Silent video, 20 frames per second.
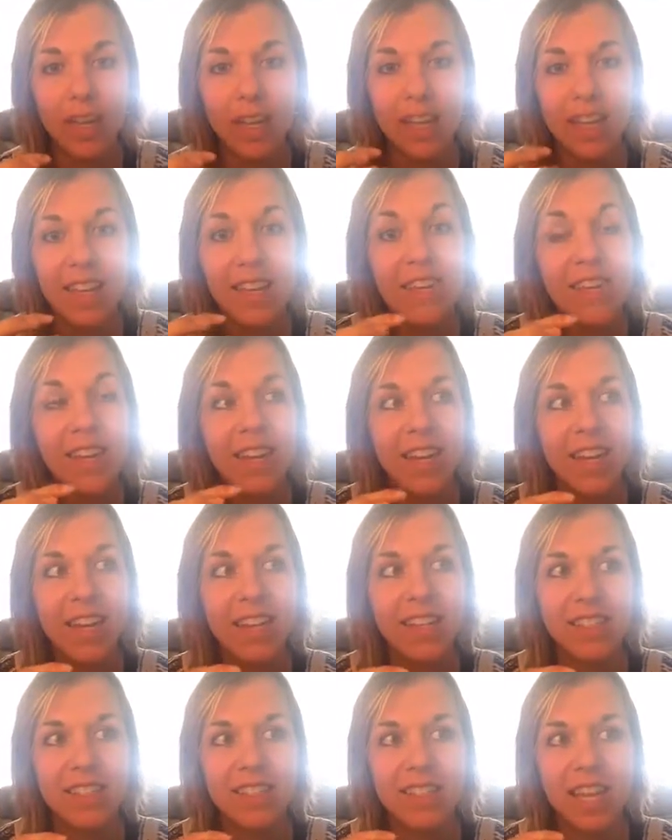
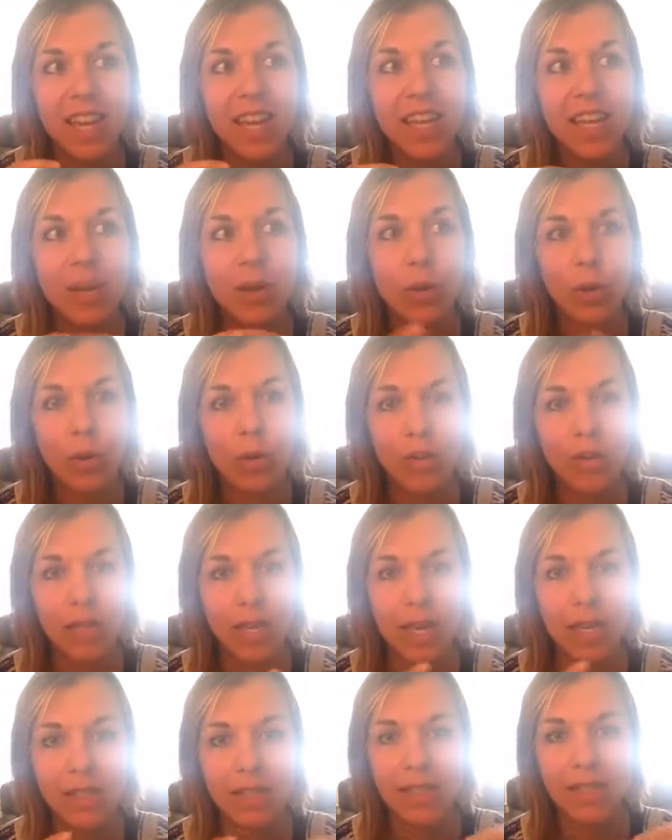even setting goals
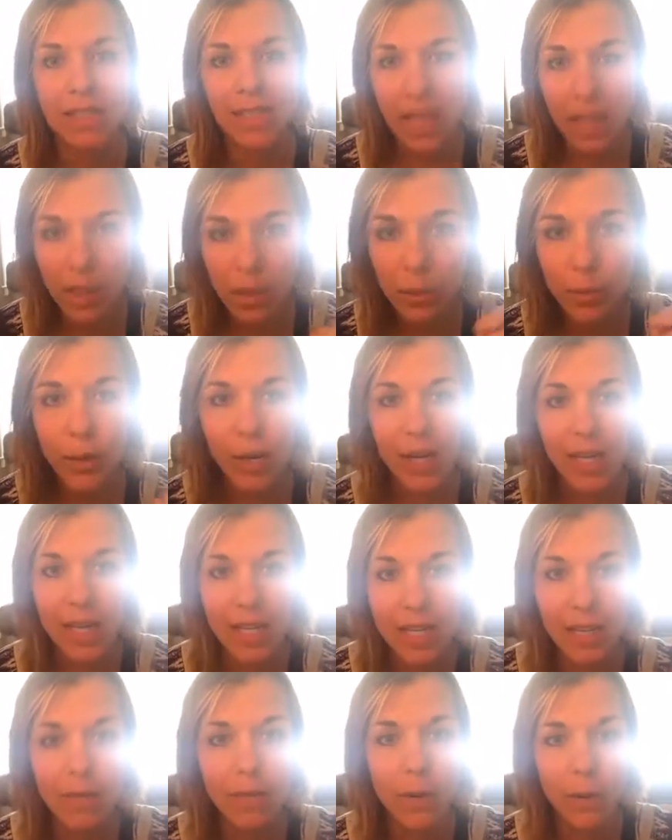and celebrating
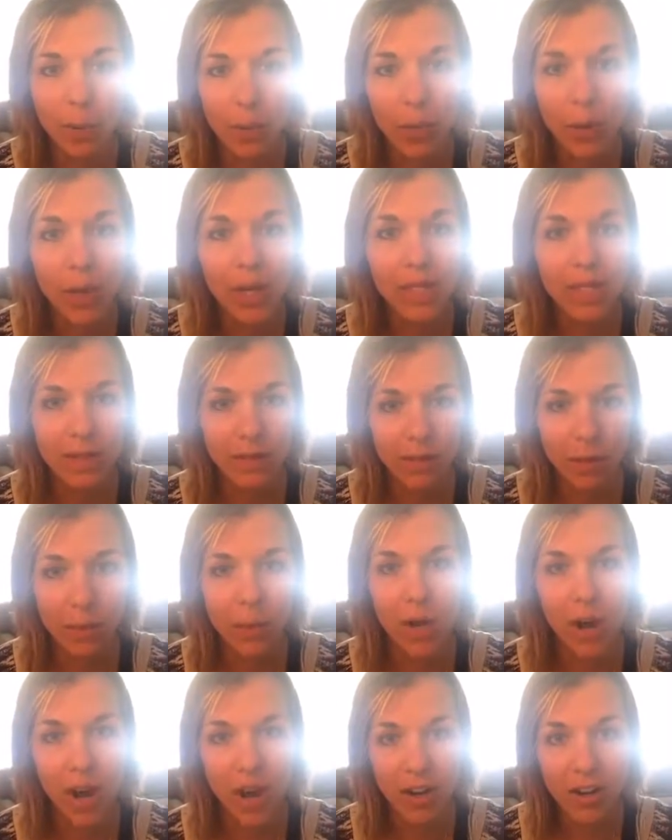different points of the
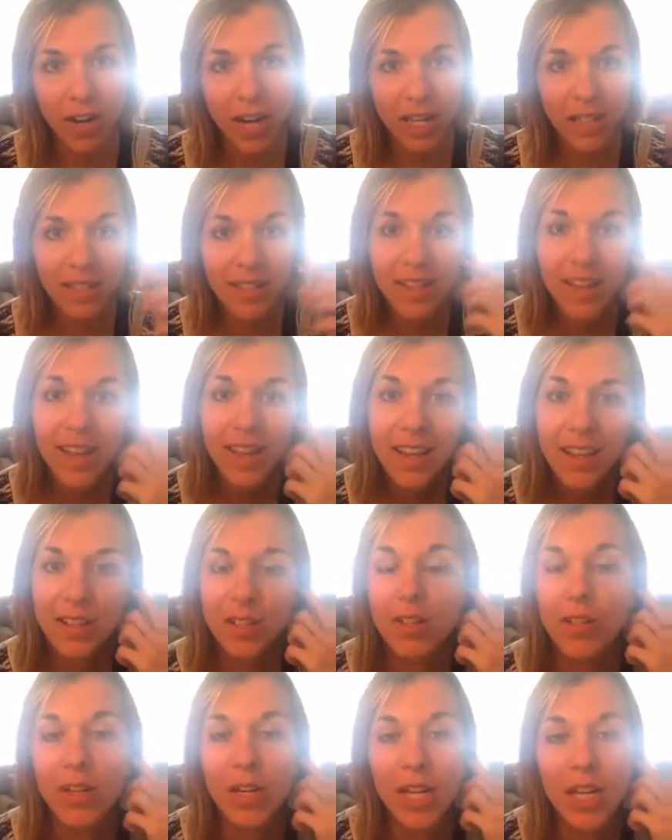progress
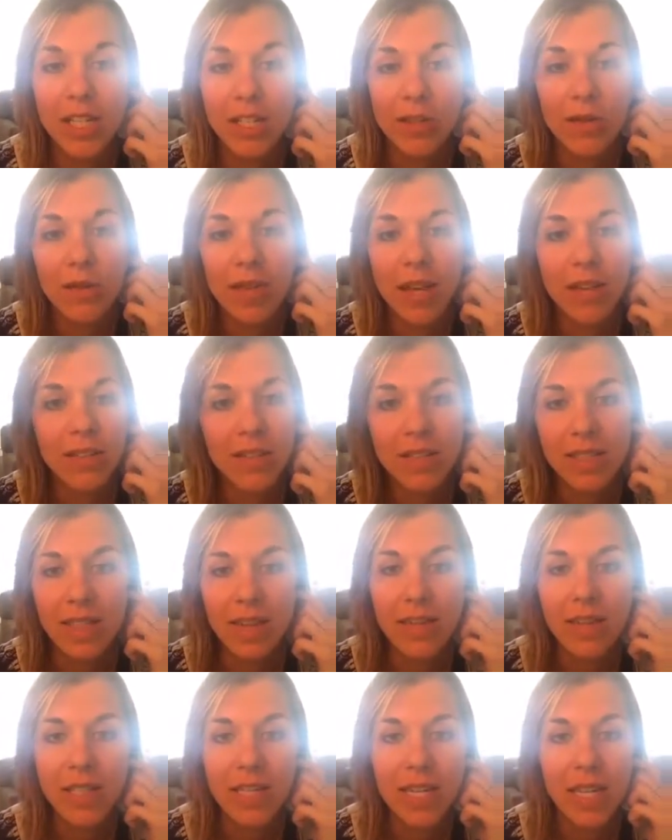during
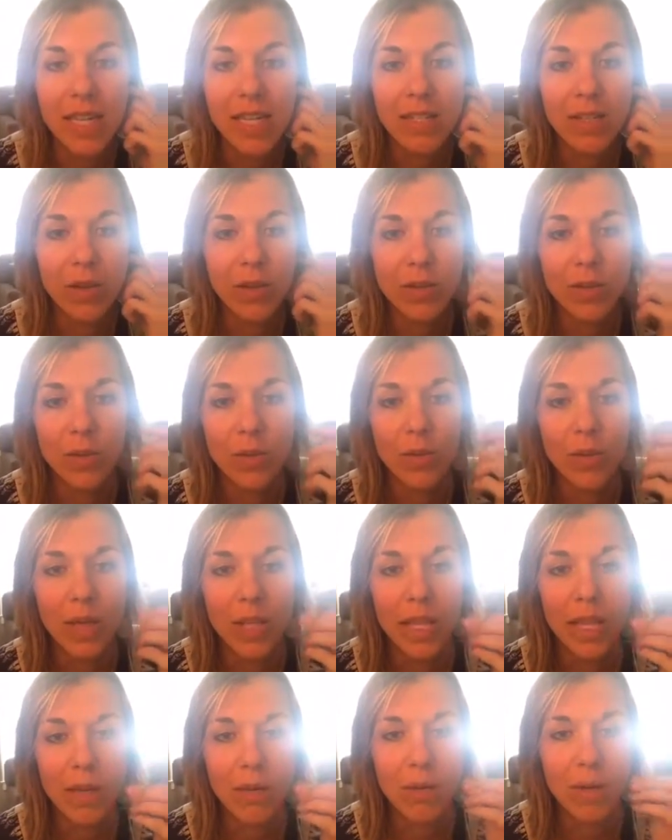2017 is also
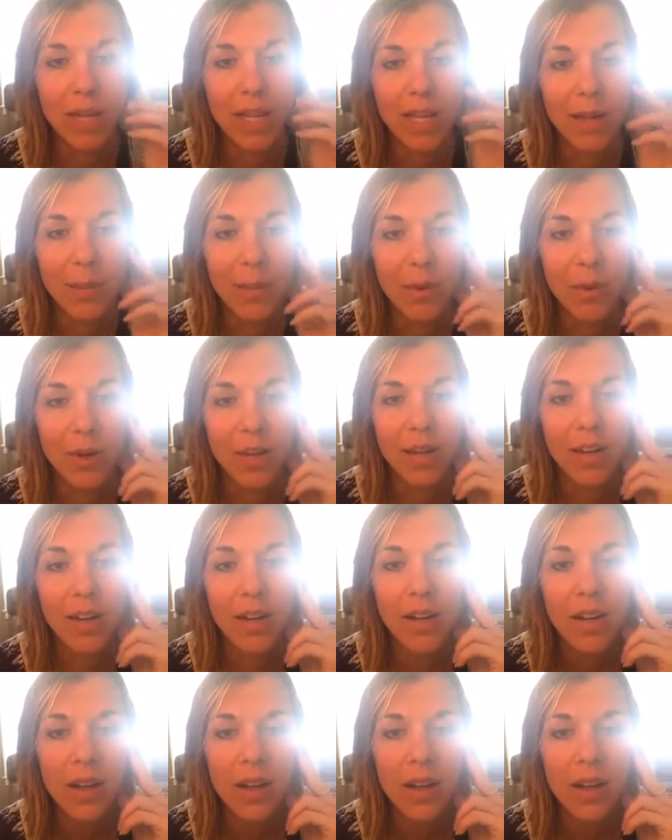really, really important.